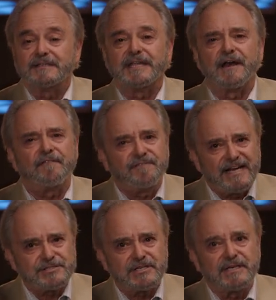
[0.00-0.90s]
that
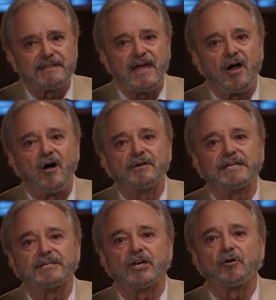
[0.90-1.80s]
eventually they all
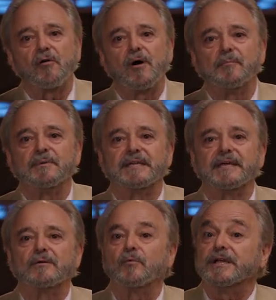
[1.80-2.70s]
need to grow up and
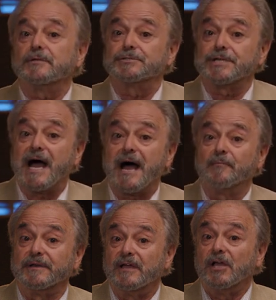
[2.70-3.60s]
get a real
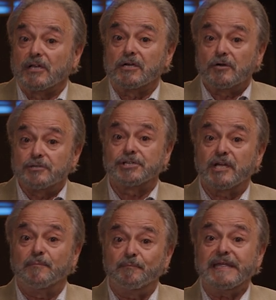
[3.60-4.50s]
job and learn to
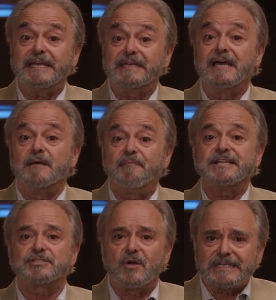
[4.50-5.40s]
compete
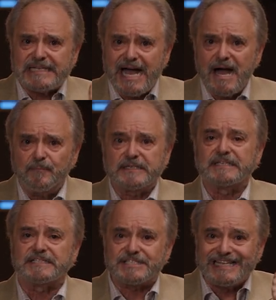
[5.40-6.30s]
based on
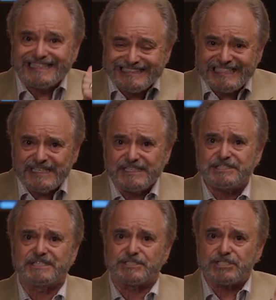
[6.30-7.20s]
competence,
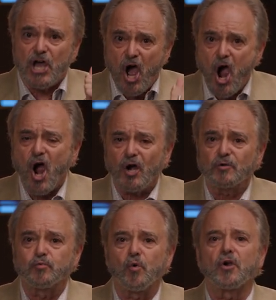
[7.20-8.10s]
diligence,
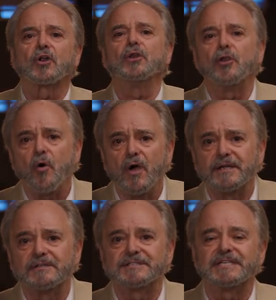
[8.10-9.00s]
hard work,
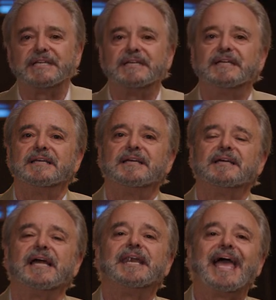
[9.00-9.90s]
loyalty,
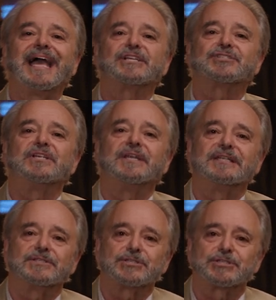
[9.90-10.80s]
and
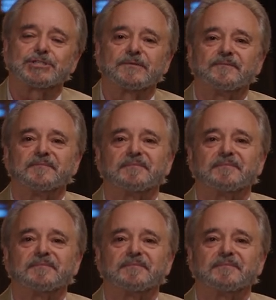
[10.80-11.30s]
excellence.